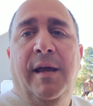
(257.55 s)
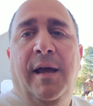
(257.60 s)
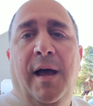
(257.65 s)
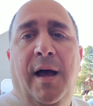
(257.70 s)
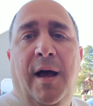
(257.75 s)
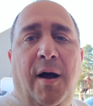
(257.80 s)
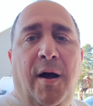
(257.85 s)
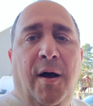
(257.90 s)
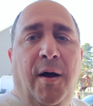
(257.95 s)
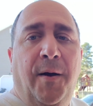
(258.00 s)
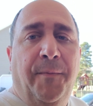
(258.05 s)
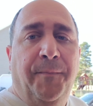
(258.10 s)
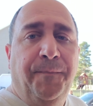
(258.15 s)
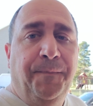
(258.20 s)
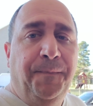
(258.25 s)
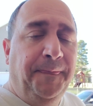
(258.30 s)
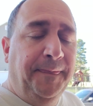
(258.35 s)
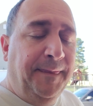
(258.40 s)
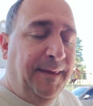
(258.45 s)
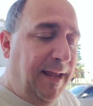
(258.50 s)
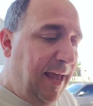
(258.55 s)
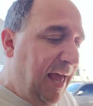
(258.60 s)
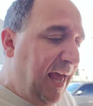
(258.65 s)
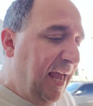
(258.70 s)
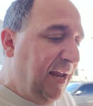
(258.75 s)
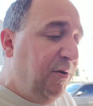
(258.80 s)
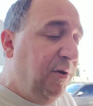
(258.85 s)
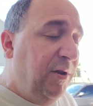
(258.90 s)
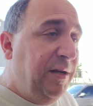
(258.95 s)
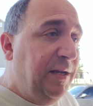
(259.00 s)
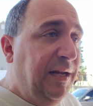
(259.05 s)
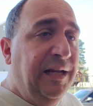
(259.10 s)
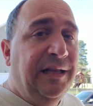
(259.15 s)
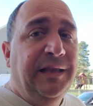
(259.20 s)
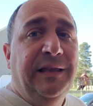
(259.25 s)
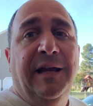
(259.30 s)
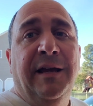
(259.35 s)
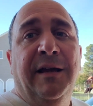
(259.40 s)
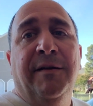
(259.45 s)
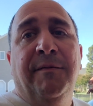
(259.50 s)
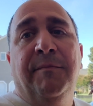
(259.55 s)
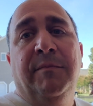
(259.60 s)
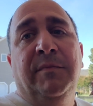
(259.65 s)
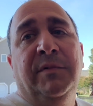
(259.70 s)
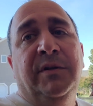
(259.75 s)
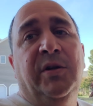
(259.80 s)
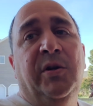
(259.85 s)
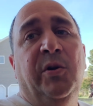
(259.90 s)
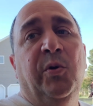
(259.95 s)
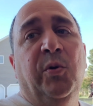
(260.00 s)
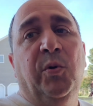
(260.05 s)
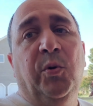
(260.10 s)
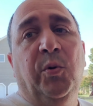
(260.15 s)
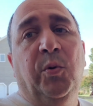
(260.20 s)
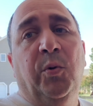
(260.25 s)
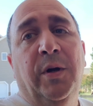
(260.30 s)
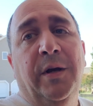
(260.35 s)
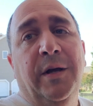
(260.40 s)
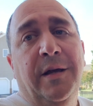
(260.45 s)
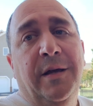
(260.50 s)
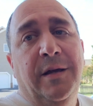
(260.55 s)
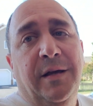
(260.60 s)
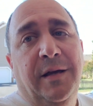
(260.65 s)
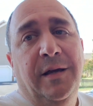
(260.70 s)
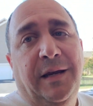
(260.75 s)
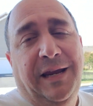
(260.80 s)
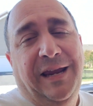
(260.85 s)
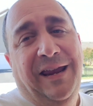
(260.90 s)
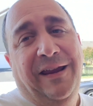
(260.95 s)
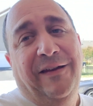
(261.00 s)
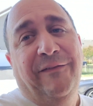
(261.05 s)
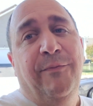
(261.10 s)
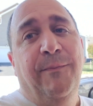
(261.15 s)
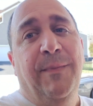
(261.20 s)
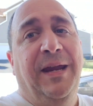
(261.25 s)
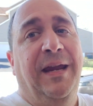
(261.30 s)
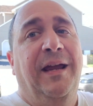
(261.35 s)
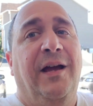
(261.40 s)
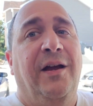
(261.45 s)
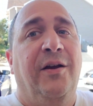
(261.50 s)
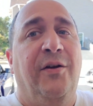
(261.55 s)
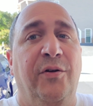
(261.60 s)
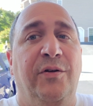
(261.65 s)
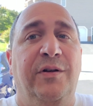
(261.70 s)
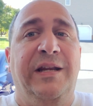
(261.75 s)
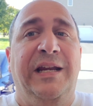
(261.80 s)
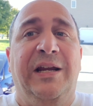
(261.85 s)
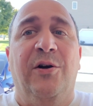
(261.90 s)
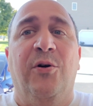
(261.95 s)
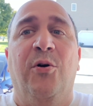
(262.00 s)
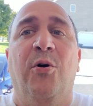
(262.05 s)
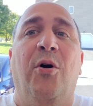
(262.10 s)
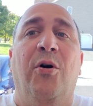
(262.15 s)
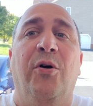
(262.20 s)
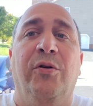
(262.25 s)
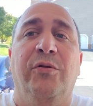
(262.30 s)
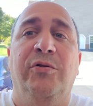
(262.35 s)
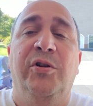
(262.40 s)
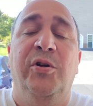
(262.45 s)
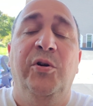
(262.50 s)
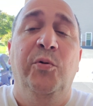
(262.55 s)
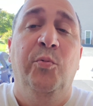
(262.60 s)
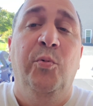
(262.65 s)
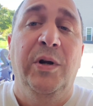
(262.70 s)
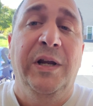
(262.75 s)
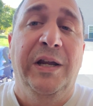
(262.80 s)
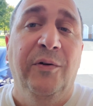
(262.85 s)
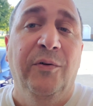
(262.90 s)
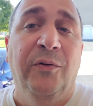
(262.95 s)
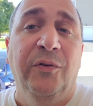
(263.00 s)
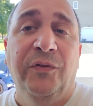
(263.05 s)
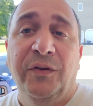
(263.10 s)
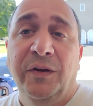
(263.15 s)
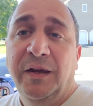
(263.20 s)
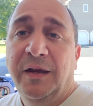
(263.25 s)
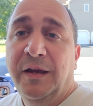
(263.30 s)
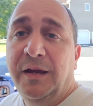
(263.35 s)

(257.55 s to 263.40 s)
I couldn't get them to give me a good deal on two wheels.